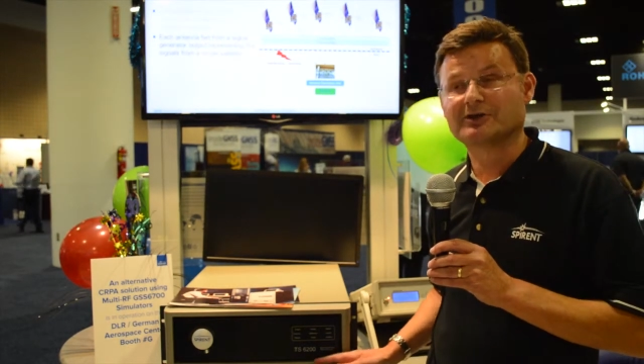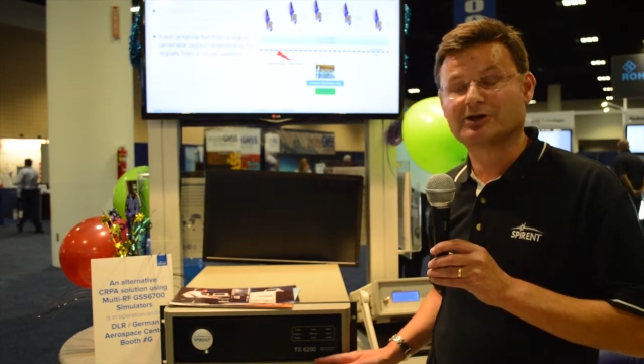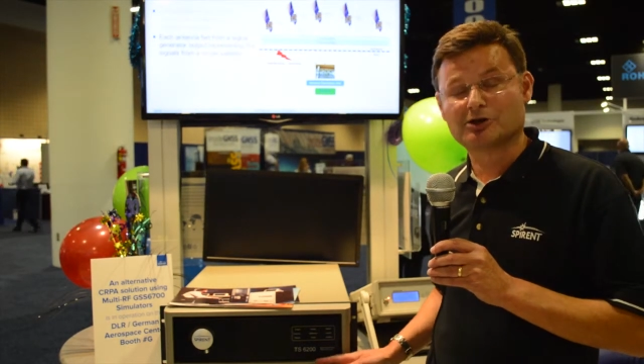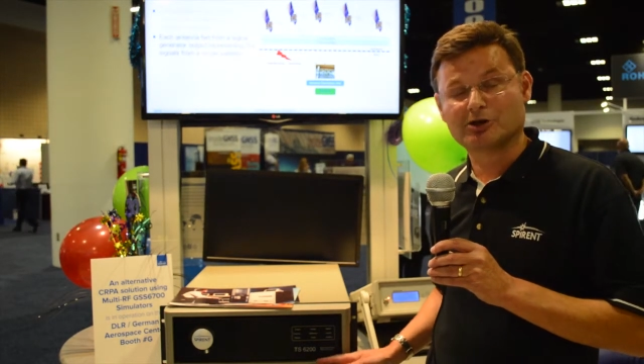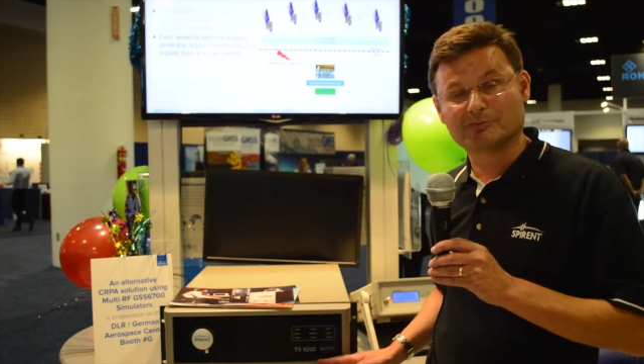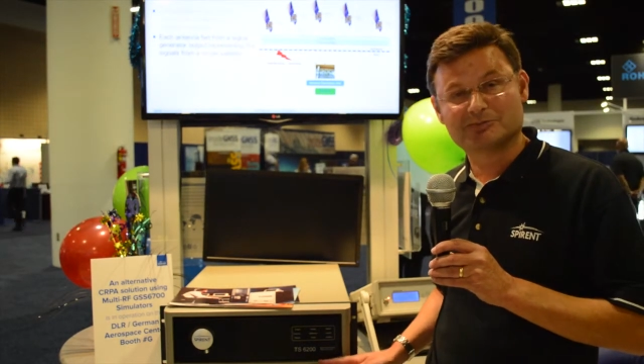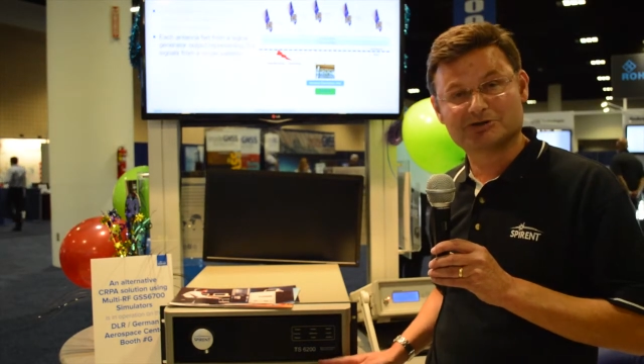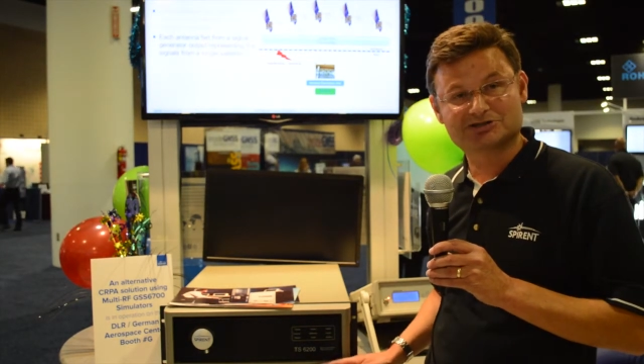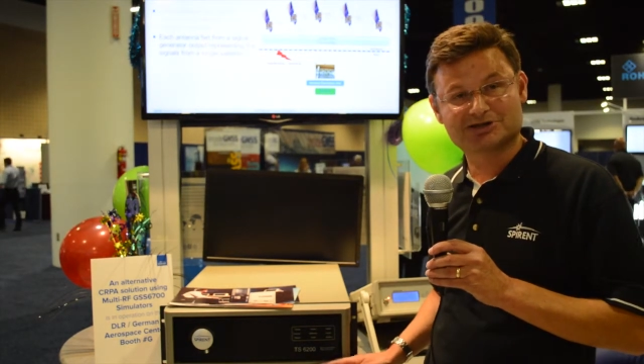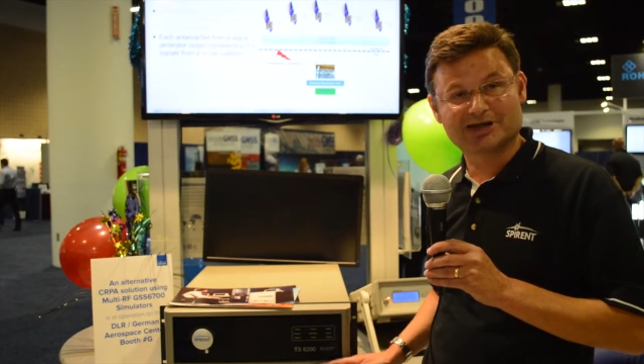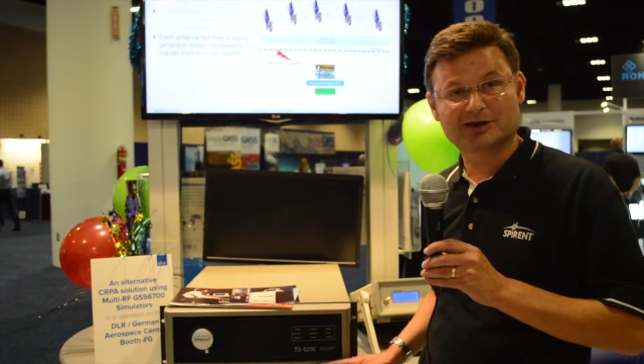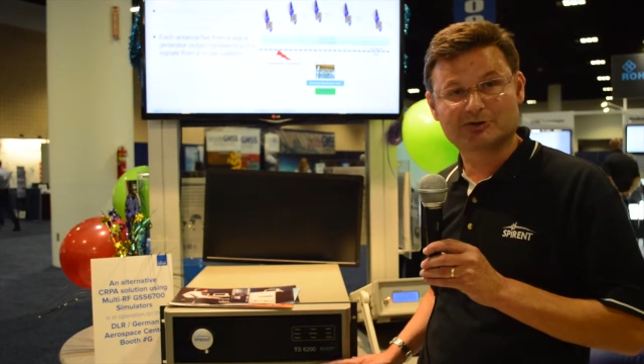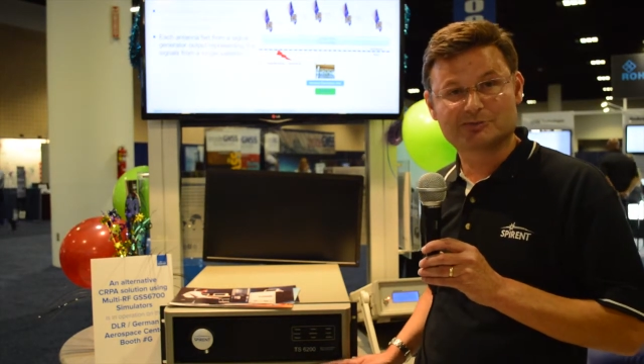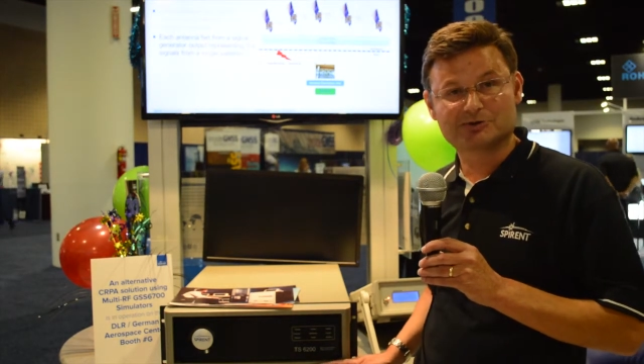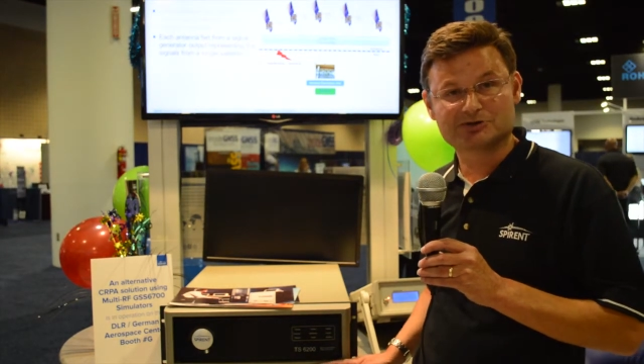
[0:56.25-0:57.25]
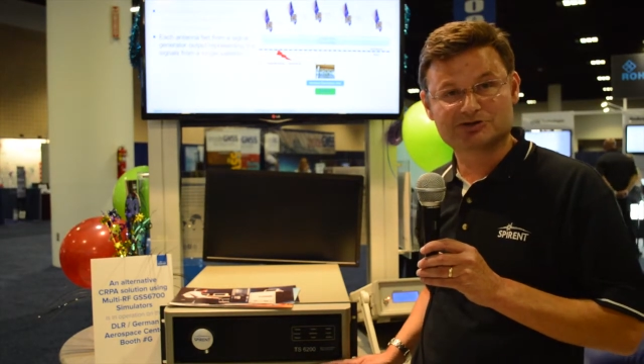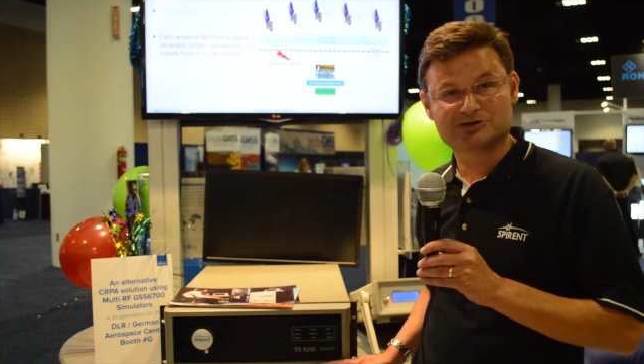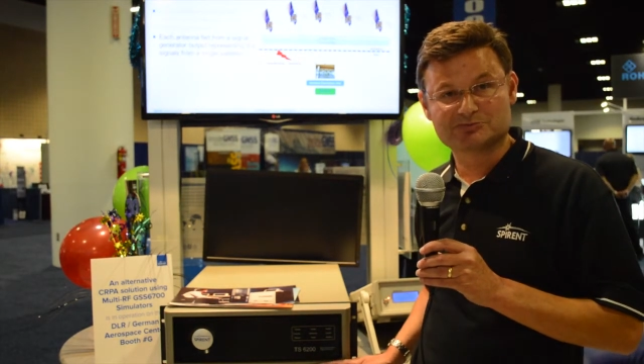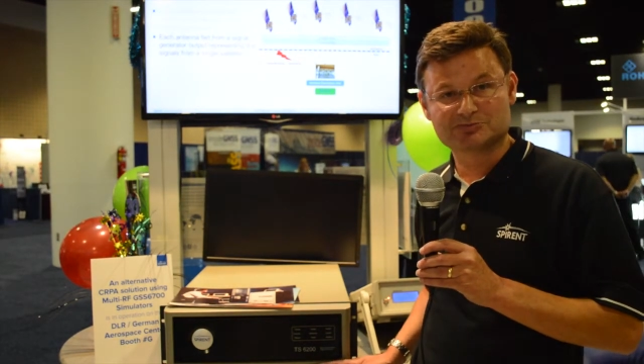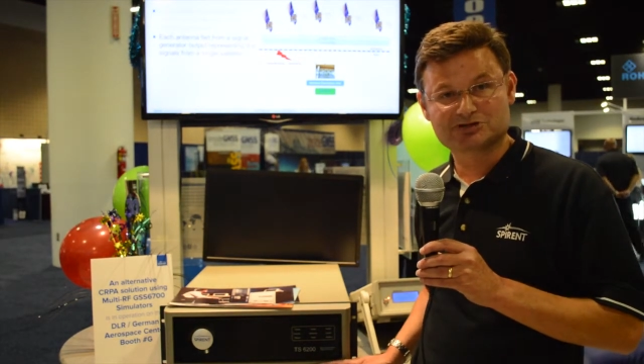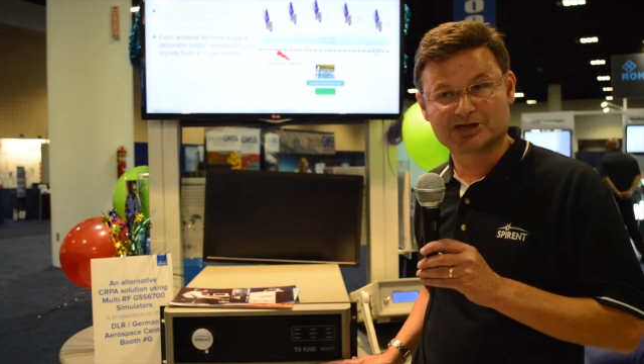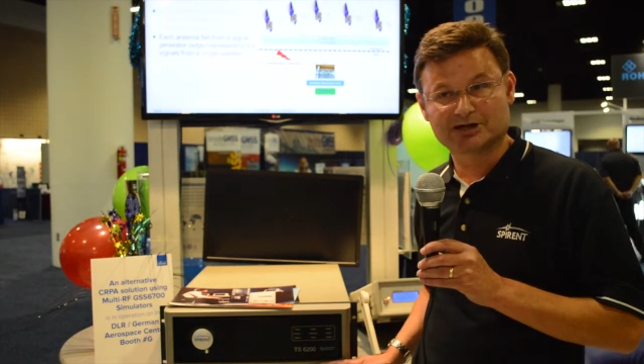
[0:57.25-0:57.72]
the composite outputs
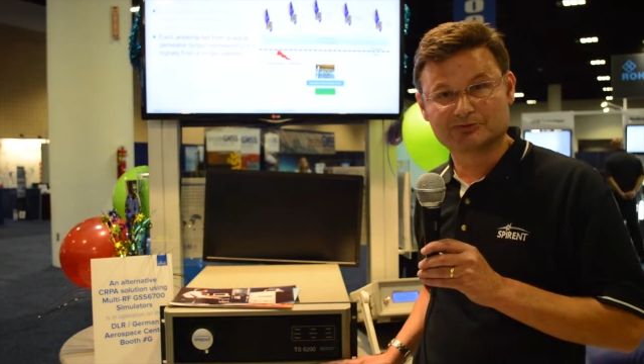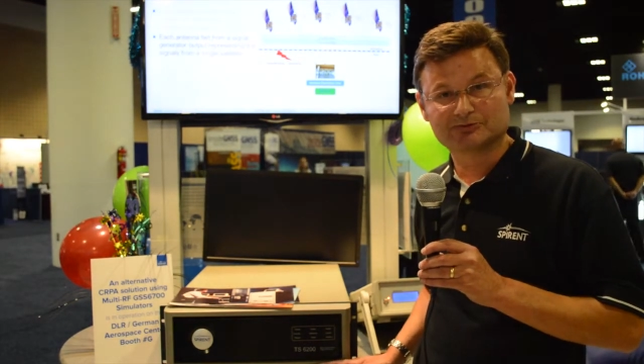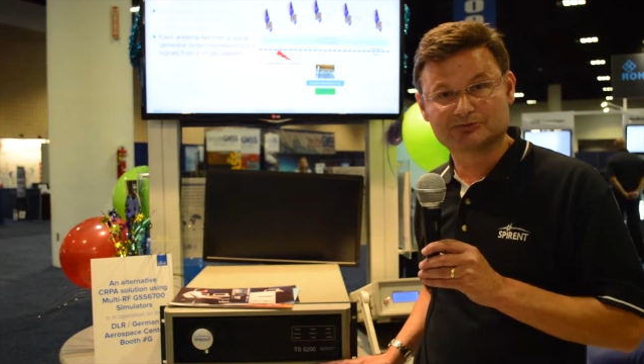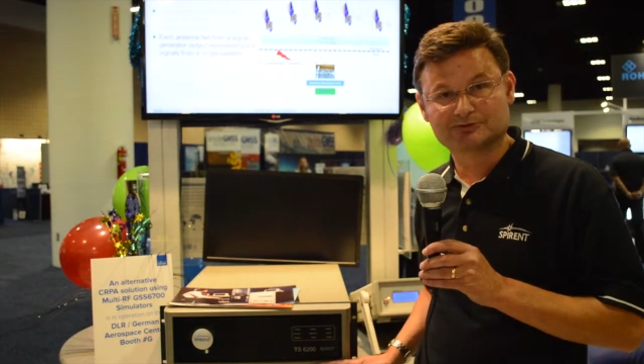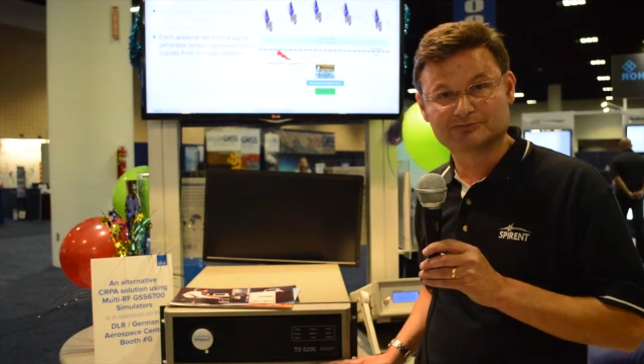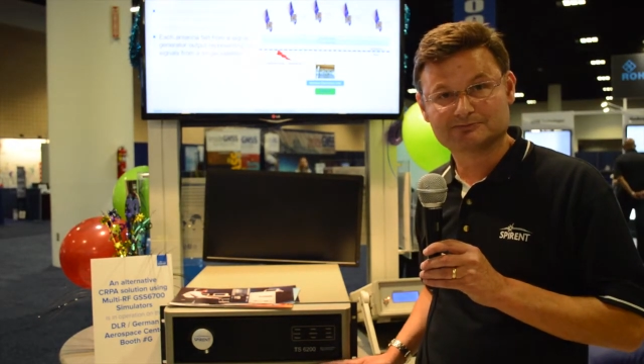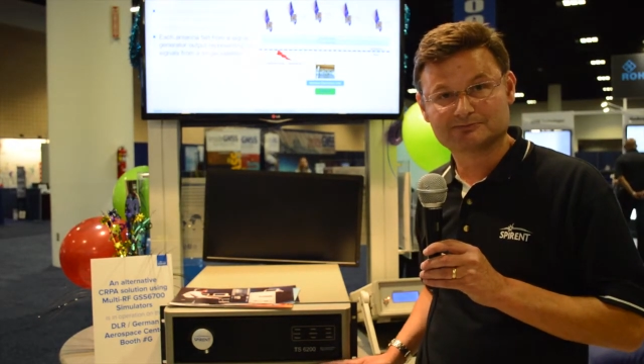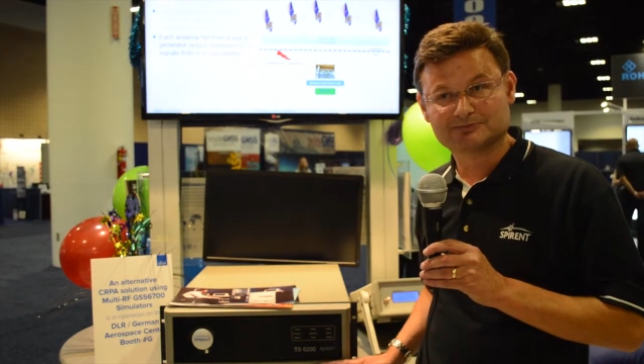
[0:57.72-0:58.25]
themselves.